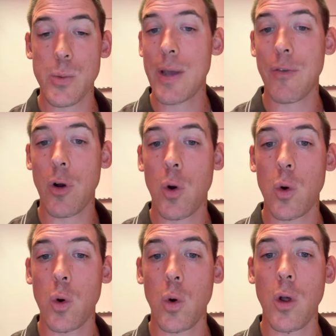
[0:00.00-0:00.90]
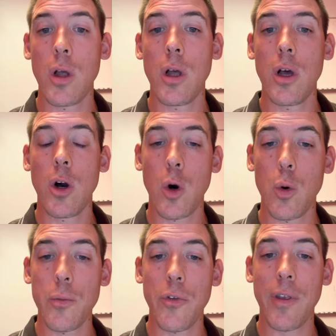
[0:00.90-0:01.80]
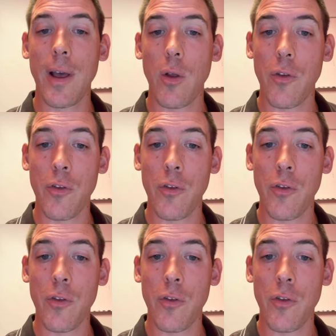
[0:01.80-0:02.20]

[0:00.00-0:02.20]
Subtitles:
We have a whole home sales